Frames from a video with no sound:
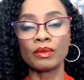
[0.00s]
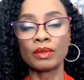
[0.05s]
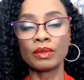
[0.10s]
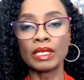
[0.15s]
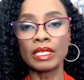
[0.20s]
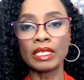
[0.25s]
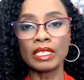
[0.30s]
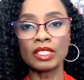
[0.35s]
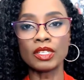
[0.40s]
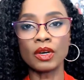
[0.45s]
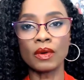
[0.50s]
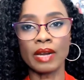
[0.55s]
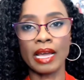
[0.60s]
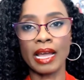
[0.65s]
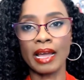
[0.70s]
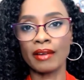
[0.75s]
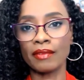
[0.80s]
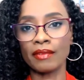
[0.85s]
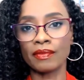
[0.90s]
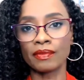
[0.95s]
really don't
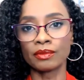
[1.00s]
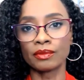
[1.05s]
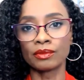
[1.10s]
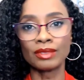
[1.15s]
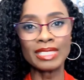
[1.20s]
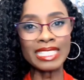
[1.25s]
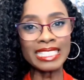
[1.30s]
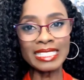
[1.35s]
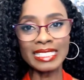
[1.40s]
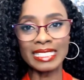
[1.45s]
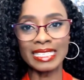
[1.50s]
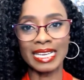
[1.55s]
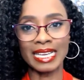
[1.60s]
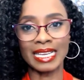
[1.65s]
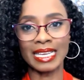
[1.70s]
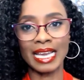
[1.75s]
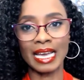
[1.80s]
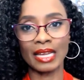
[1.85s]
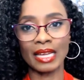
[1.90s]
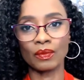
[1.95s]
have reasoning
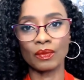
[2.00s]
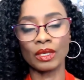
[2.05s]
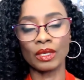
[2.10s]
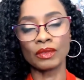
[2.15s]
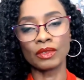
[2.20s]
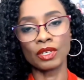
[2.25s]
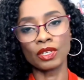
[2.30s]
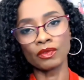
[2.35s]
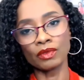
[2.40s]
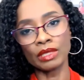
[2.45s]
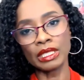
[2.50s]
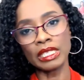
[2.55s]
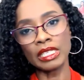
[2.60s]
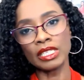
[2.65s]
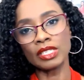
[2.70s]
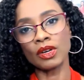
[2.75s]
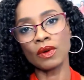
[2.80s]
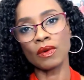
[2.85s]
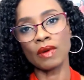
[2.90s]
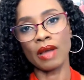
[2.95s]
yet. We really
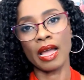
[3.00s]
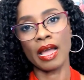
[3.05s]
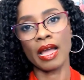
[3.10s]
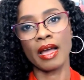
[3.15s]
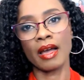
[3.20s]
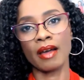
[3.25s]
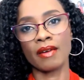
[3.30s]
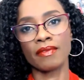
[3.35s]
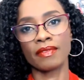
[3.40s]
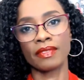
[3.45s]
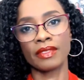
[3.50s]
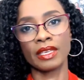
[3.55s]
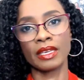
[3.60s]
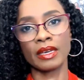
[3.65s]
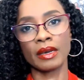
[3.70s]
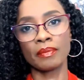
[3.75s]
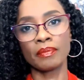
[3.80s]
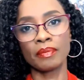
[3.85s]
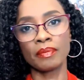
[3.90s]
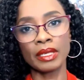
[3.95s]
don't have the
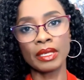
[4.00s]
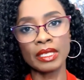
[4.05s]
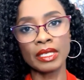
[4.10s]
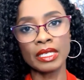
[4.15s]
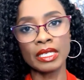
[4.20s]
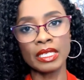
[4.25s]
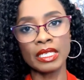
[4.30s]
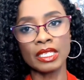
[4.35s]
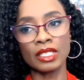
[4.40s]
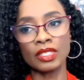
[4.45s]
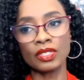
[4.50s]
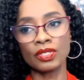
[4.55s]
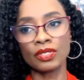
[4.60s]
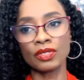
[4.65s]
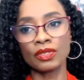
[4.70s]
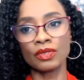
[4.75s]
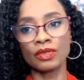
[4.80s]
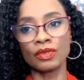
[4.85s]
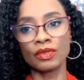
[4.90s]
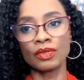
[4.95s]
ability
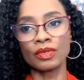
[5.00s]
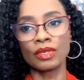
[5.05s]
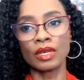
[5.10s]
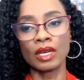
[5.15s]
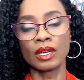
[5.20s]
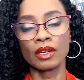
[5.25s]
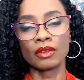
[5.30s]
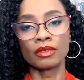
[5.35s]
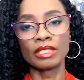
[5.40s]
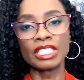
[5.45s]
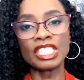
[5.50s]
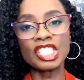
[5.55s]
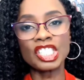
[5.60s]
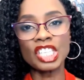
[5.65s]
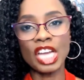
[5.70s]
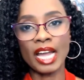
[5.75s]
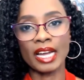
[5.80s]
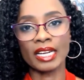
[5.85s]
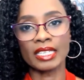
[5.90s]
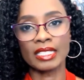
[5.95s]
to
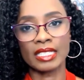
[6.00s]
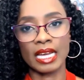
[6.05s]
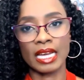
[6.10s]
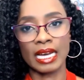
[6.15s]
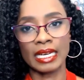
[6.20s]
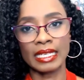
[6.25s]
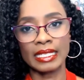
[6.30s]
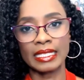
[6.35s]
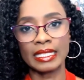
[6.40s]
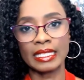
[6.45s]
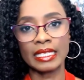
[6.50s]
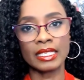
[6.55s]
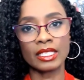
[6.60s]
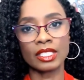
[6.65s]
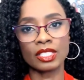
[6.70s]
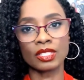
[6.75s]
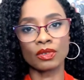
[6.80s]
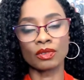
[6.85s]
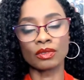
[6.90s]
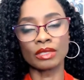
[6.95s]
reject
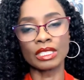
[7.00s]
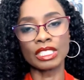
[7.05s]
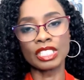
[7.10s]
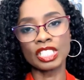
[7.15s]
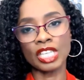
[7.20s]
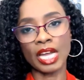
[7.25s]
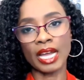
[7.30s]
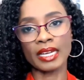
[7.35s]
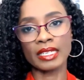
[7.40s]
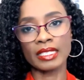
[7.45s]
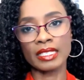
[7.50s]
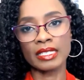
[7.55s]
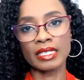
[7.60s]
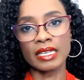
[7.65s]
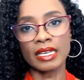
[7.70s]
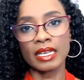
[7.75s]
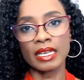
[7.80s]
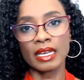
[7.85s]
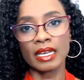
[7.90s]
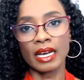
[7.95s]
ideas or reject
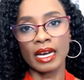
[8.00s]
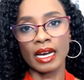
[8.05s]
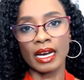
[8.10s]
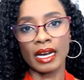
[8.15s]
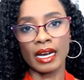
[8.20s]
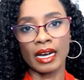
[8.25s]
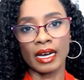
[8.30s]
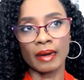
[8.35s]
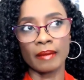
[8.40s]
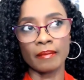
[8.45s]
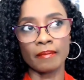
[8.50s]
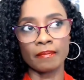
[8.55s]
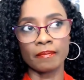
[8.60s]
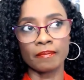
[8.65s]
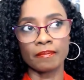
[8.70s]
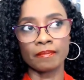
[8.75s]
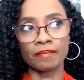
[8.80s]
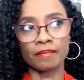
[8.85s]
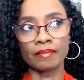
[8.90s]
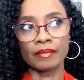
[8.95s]

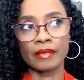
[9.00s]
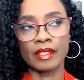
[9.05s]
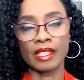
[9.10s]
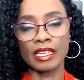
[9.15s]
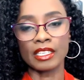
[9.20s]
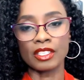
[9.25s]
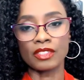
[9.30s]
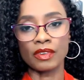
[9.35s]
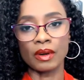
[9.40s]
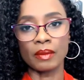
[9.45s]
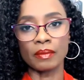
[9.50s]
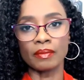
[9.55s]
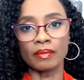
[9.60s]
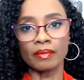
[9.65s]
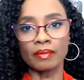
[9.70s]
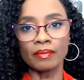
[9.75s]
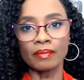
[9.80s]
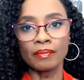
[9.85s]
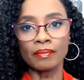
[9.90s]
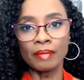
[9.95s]
things from
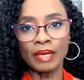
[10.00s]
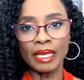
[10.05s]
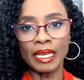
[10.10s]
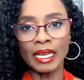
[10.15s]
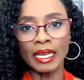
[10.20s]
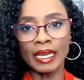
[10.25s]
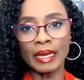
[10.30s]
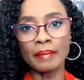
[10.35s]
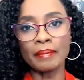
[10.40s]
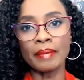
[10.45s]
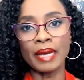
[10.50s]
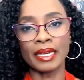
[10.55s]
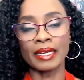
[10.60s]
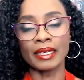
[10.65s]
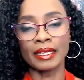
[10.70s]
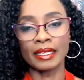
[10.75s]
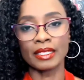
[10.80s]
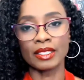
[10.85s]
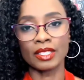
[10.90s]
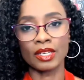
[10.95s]
being
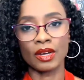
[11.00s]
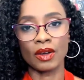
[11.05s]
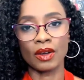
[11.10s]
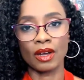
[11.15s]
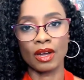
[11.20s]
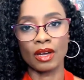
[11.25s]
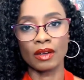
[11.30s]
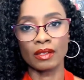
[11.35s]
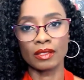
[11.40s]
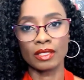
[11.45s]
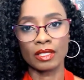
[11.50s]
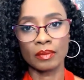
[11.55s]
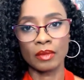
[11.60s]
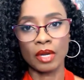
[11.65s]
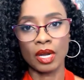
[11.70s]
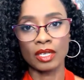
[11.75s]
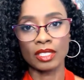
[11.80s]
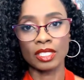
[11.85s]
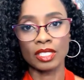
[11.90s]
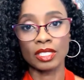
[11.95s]
embedded into our
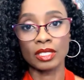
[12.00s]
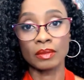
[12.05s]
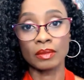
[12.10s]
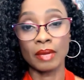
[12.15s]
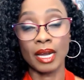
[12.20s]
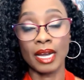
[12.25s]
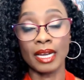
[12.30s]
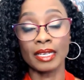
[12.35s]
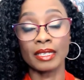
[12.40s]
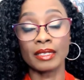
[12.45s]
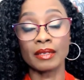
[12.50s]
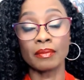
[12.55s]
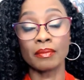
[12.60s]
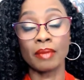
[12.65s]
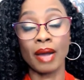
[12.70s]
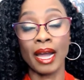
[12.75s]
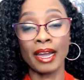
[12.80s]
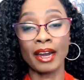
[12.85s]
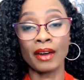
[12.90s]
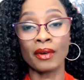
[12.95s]
subconscious mind
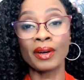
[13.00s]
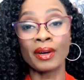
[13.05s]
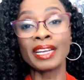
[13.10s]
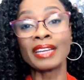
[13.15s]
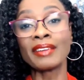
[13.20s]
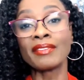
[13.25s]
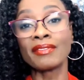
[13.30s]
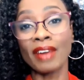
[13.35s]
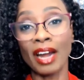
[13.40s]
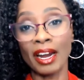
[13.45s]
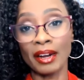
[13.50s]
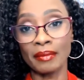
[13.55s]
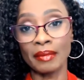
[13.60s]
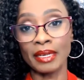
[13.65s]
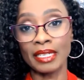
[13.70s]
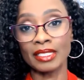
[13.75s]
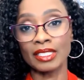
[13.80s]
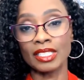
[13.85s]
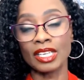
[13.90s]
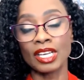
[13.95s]
by our
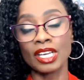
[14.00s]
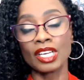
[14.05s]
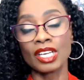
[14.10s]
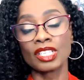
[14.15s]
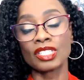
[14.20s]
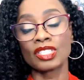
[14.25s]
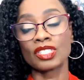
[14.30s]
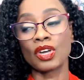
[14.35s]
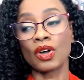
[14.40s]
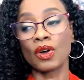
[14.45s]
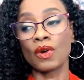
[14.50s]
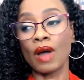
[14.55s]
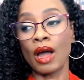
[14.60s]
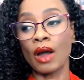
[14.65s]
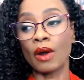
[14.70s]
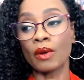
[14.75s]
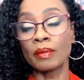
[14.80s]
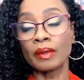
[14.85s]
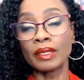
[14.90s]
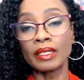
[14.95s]
environment. So
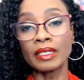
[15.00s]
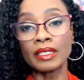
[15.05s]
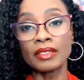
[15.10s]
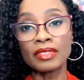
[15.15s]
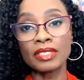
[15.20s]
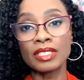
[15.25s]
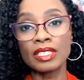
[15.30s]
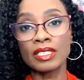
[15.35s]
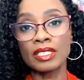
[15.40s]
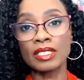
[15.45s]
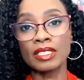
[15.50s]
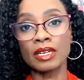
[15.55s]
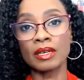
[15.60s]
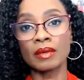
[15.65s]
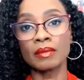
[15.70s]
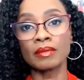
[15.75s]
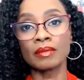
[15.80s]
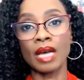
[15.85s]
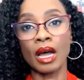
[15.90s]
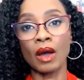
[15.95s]
our belief
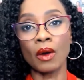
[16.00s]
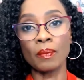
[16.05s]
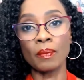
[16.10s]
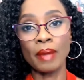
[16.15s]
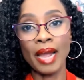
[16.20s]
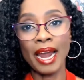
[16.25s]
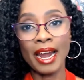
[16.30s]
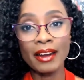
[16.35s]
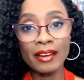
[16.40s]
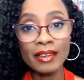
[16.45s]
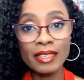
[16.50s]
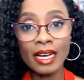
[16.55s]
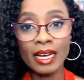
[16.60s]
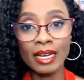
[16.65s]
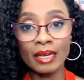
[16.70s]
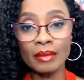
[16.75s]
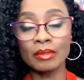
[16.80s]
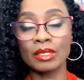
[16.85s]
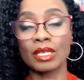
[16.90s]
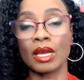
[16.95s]
system, our
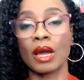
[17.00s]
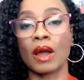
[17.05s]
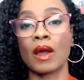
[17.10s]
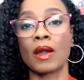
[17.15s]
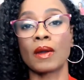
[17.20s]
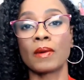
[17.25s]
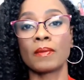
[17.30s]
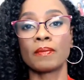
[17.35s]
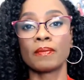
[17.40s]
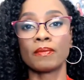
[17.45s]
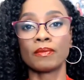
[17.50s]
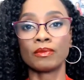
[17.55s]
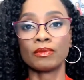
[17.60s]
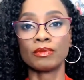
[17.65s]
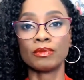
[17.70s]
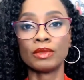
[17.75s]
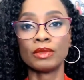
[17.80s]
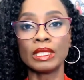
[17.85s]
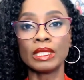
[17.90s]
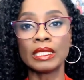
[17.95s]
paradigms are
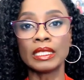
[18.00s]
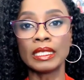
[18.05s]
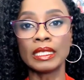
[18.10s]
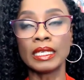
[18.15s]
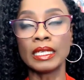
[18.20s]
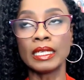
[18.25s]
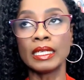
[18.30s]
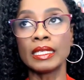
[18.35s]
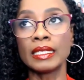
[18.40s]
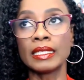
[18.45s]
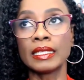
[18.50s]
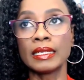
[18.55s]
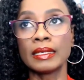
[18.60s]
really